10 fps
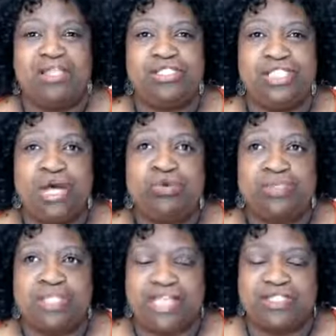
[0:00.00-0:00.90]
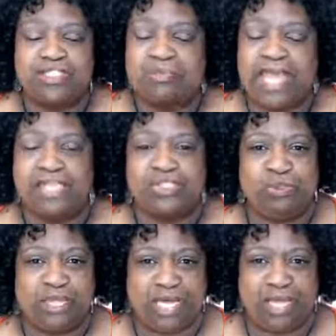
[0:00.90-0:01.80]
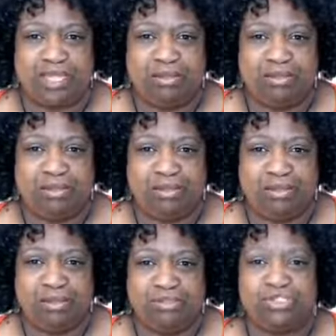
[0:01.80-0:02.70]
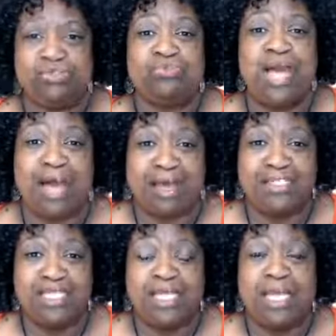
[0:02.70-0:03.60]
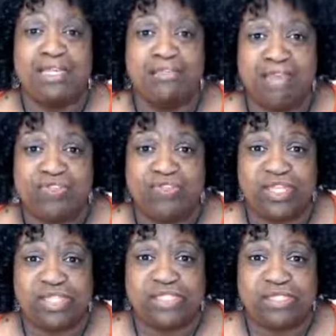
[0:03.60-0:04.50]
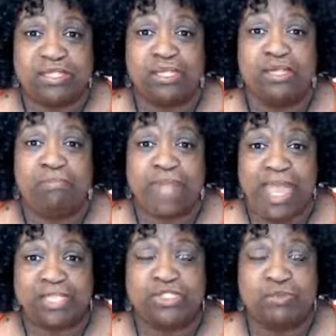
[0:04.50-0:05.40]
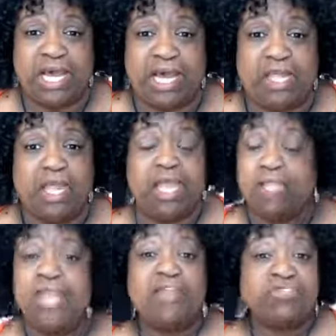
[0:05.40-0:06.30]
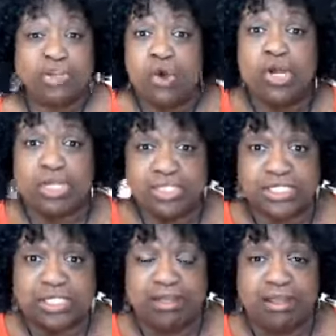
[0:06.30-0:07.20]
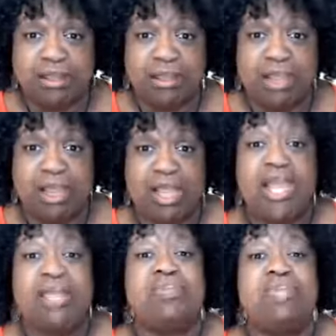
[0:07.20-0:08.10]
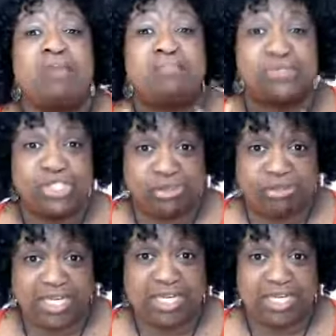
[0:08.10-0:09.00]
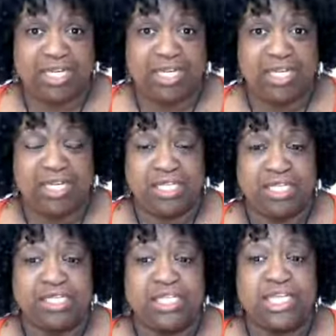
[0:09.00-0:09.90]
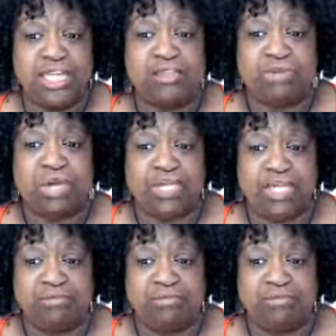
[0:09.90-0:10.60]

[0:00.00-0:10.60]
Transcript: Don't let this pass you by. Do not let this pass you by. Not the course, the opportunity to get in the market.